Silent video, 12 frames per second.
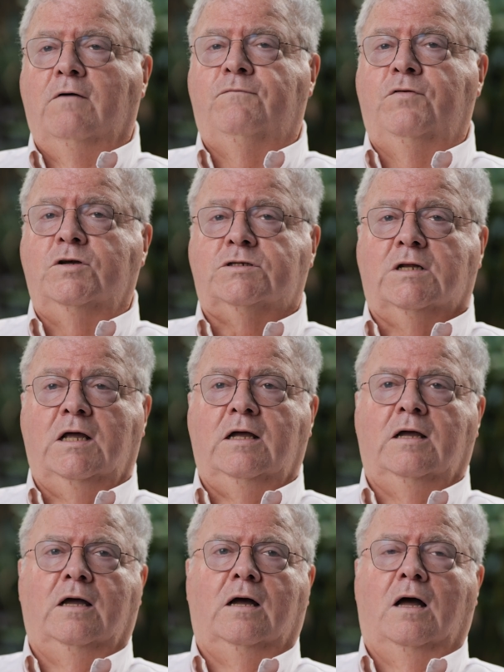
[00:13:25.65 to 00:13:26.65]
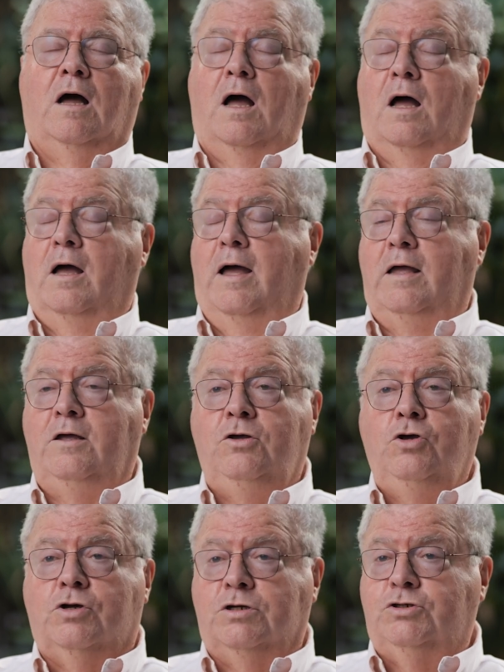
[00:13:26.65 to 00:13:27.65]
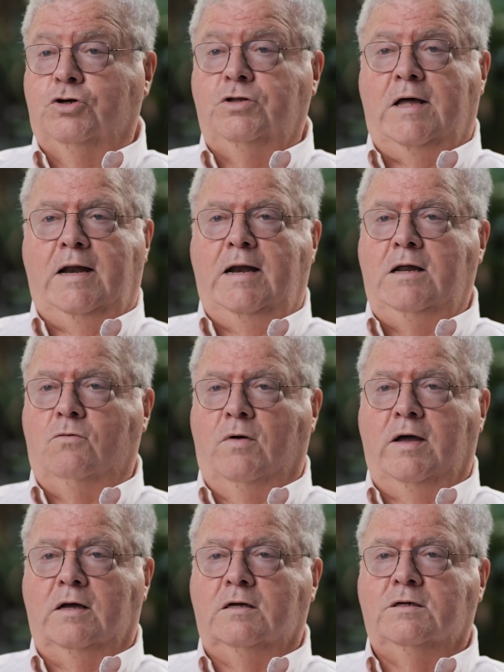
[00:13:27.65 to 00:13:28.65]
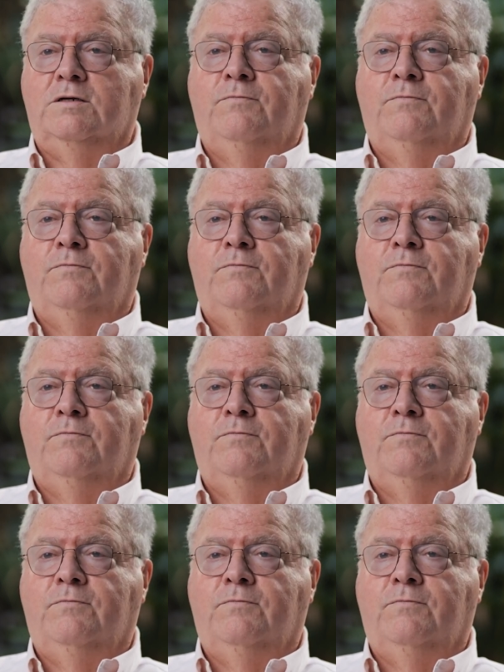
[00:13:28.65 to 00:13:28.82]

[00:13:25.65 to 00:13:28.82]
firstly, you could do that anywhere.